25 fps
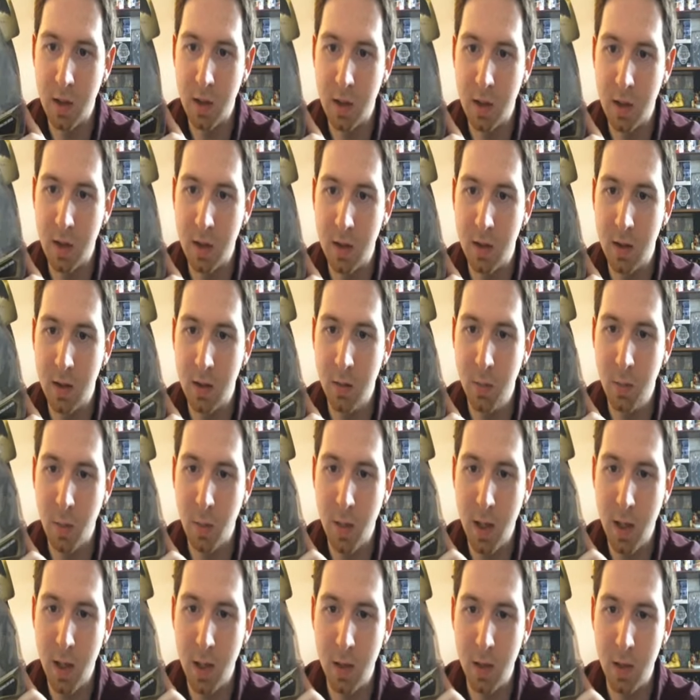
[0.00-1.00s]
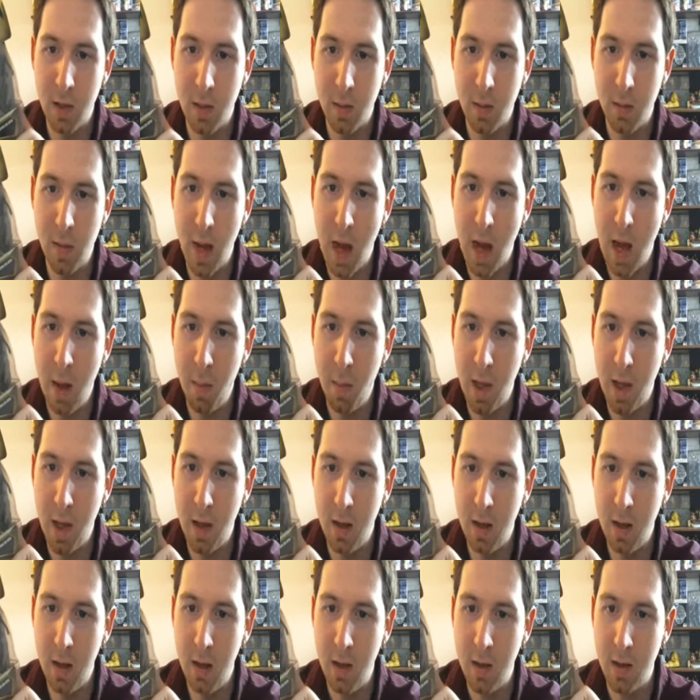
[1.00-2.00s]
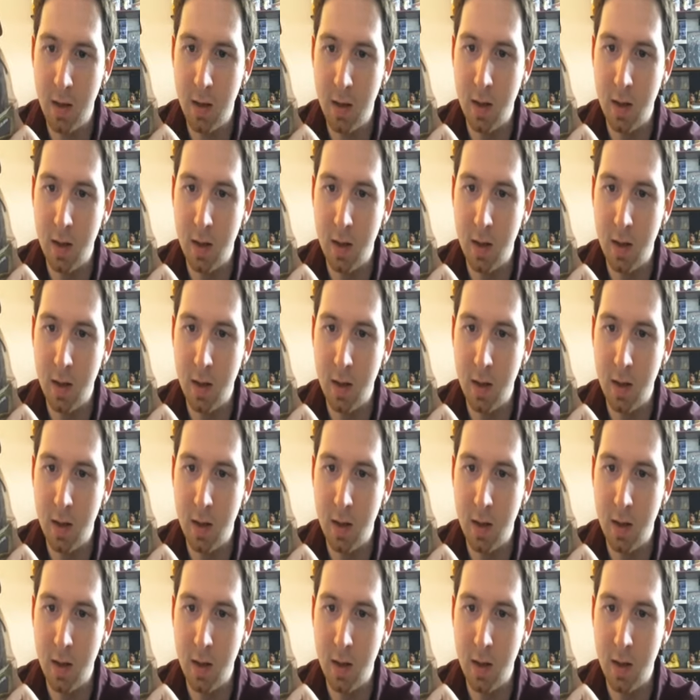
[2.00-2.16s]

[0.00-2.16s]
Superman Batman